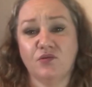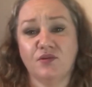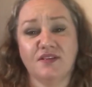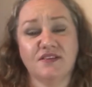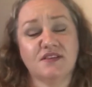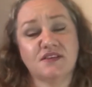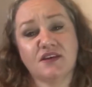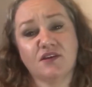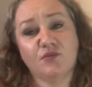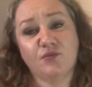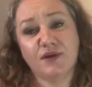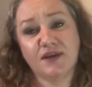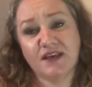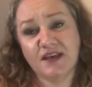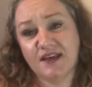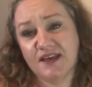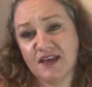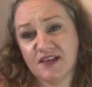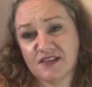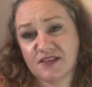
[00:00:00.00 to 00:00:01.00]
until we can
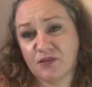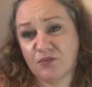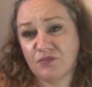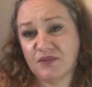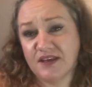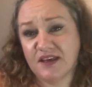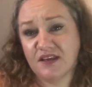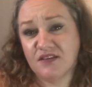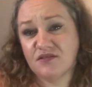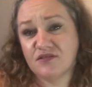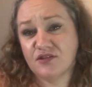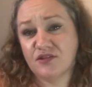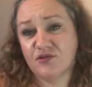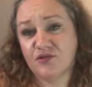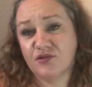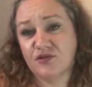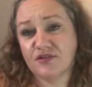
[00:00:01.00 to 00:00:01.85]
get somebody in to do